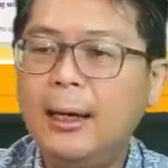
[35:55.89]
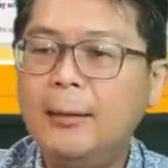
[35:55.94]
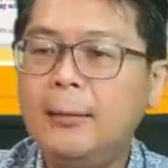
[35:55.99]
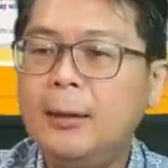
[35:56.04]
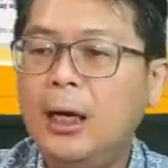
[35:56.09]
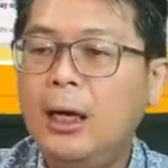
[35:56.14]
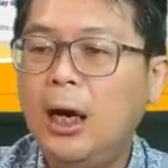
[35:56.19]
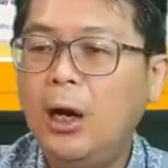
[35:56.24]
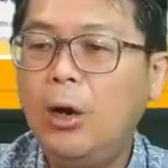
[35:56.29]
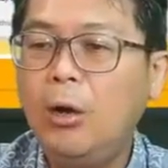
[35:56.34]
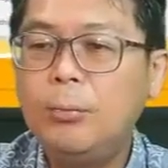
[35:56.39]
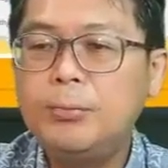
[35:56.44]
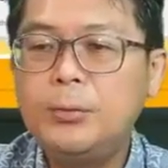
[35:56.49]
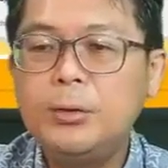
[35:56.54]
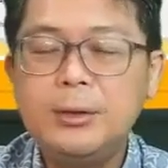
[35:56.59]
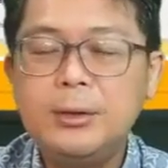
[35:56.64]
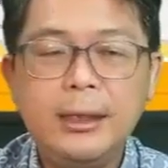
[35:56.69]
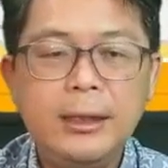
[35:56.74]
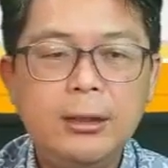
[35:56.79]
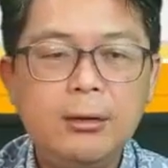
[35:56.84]
and I
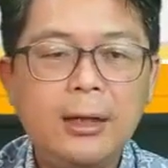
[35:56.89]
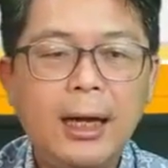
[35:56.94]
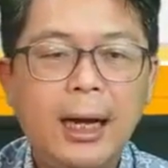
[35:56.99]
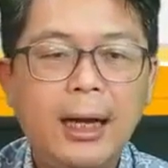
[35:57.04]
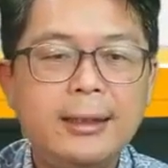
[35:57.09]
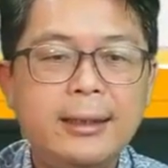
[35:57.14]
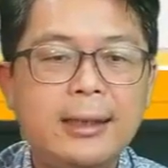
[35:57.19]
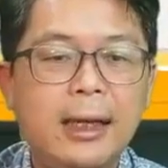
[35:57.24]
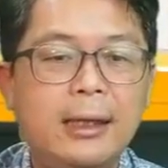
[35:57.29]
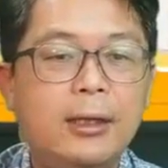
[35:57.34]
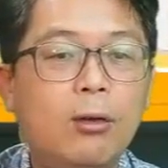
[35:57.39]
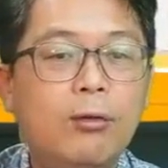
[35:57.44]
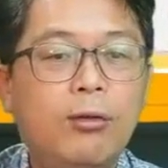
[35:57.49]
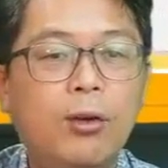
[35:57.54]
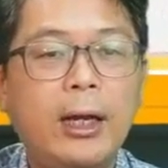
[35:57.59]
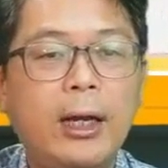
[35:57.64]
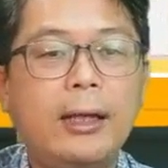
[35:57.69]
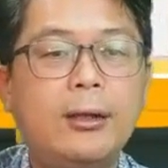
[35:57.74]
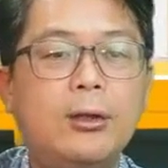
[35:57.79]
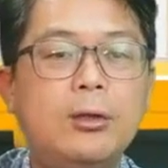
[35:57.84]
hope to see you
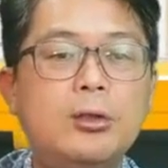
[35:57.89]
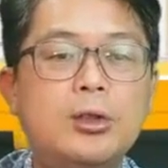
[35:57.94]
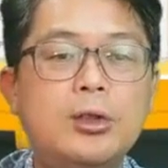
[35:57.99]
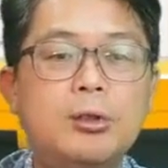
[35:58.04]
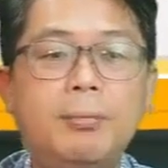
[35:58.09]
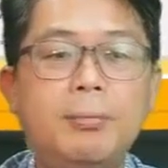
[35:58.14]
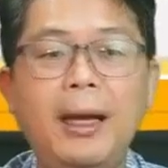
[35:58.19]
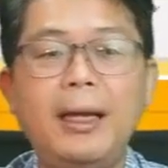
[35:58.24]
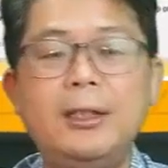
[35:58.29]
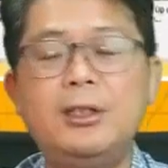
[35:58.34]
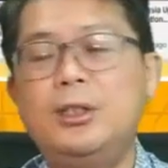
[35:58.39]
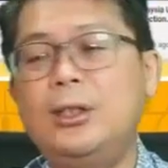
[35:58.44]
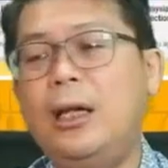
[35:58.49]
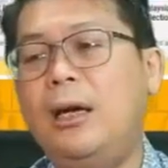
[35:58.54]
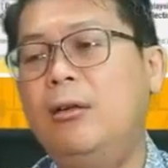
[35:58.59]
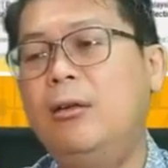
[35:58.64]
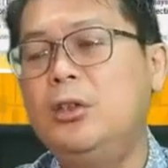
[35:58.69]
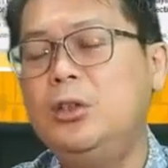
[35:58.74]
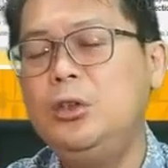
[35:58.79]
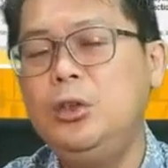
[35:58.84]
guys. And don't forget to
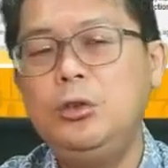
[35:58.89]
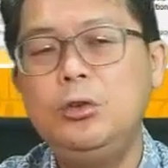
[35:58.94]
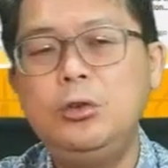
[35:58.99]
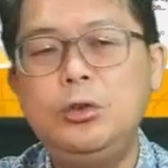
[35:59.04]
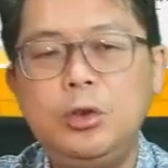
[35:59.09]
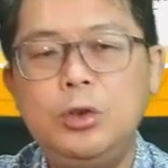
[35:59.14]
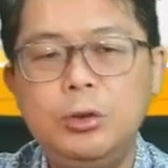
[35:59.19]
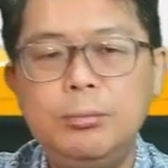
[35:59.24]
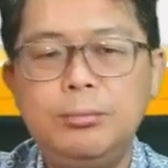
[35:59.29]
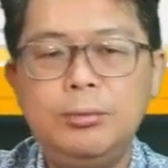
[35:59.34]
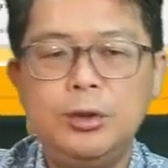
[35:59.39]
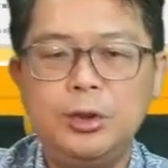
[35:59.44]
smash our